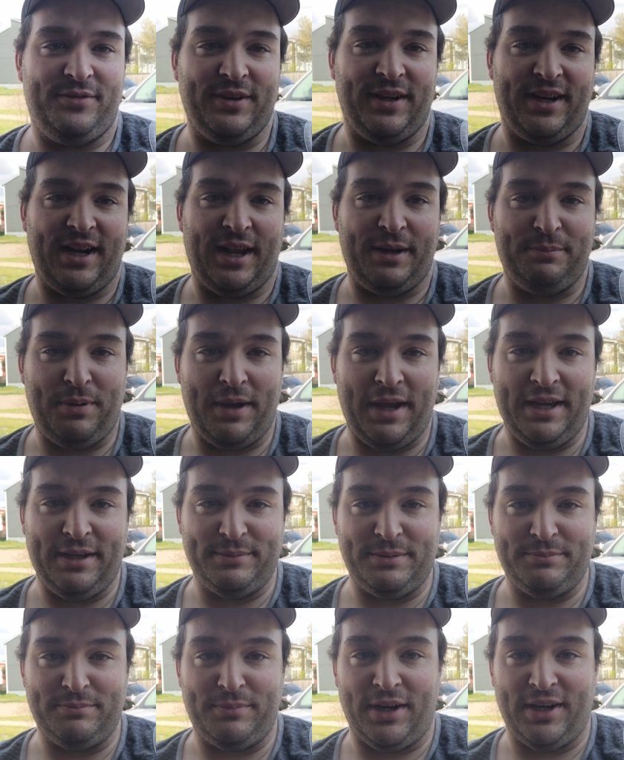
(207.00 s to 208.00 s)
figured I'd pay
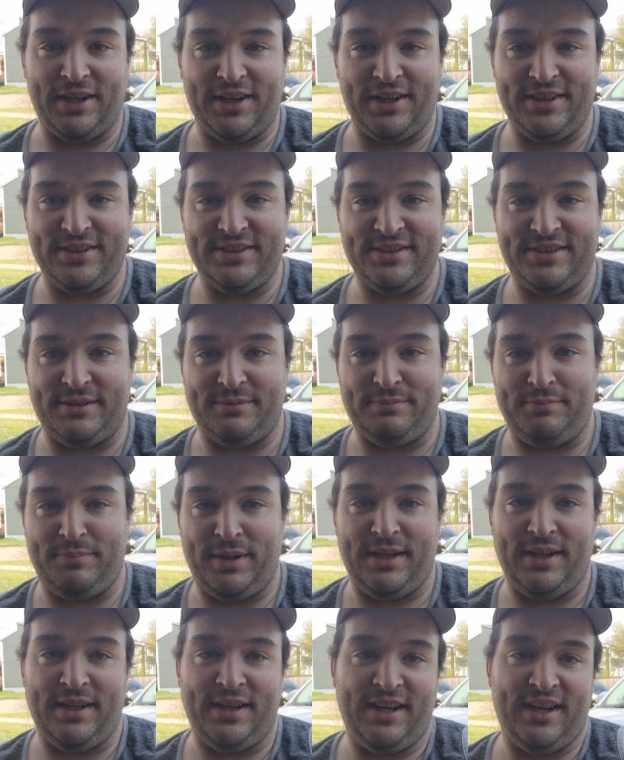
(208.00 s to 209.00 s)
him in burgers and
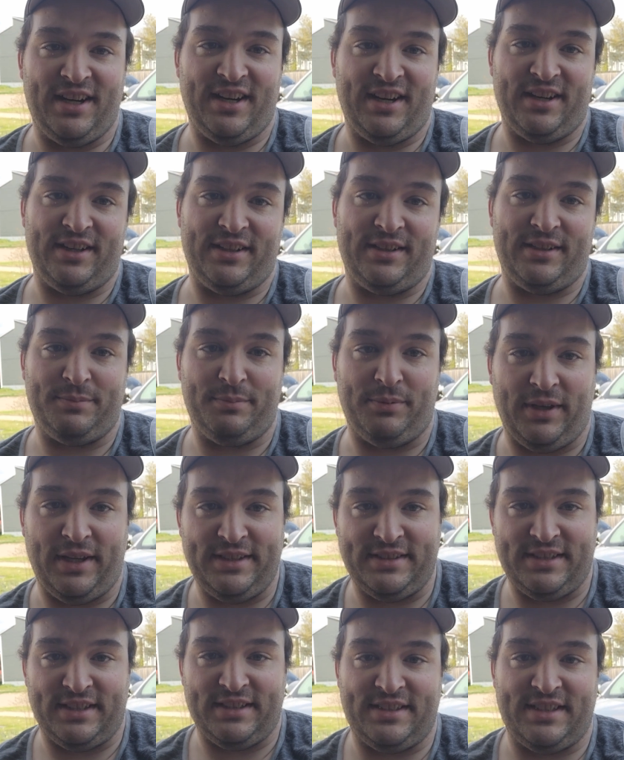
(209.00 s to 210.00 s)
beer and a
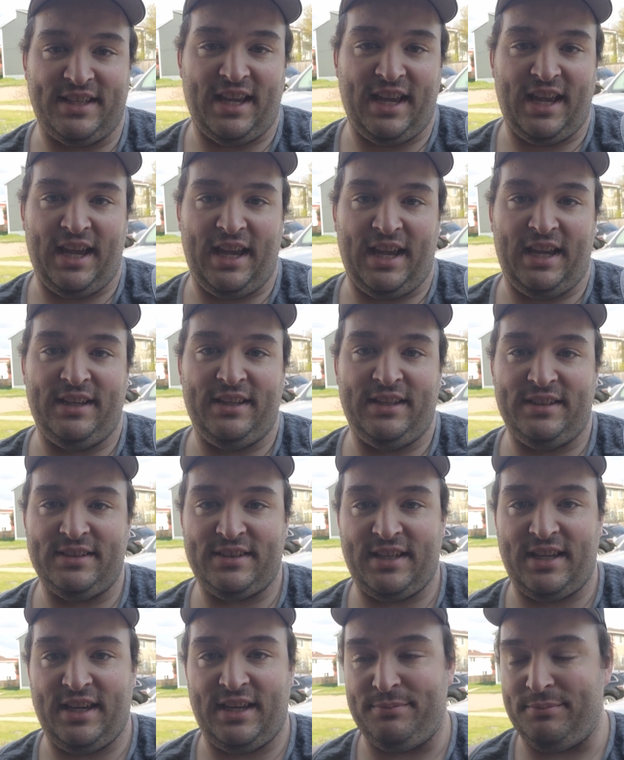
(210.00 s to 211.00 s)
place to stay. His
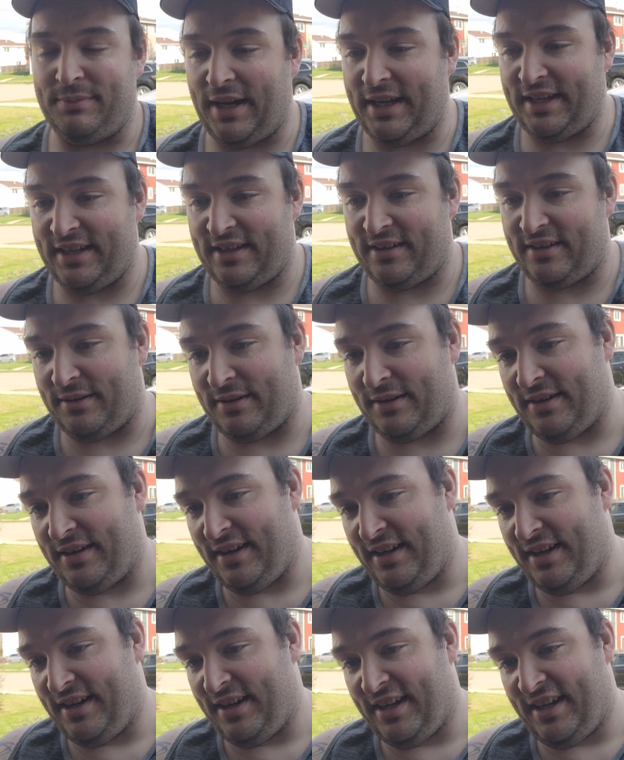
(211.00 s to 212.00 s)
kid, my kid, are
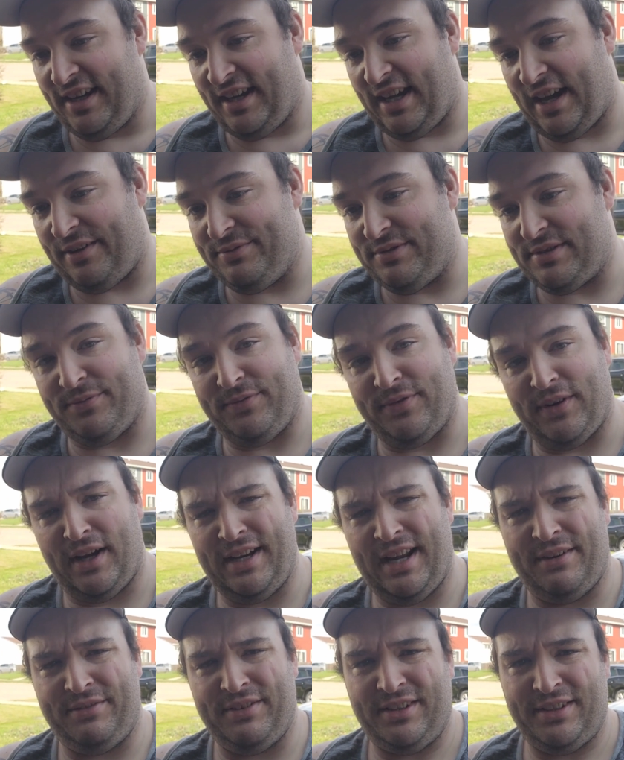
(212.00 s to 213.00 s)
having some
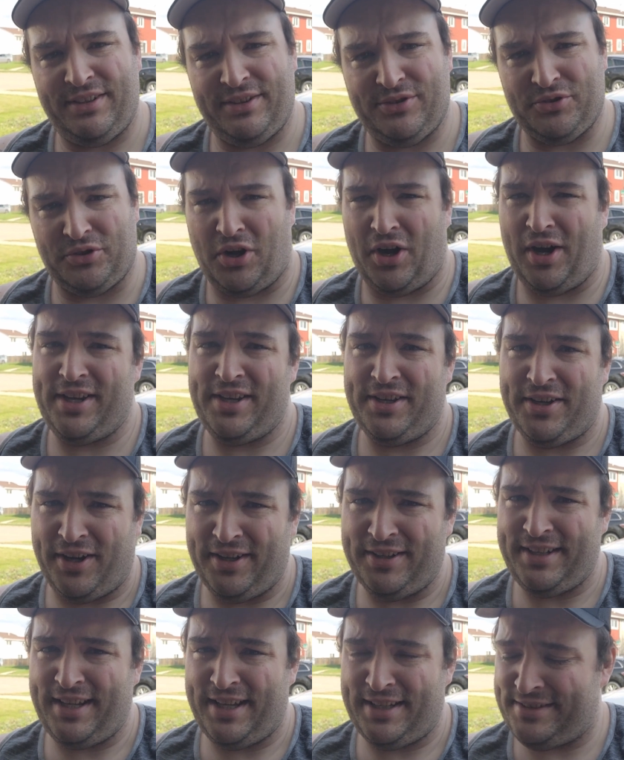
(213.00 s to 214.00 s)
fun having drawing
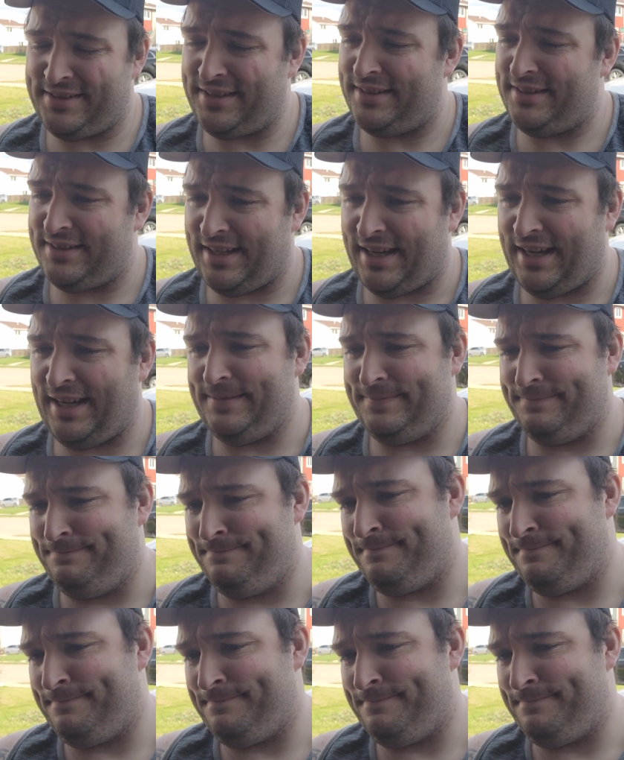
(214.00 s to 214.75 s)
contests inside.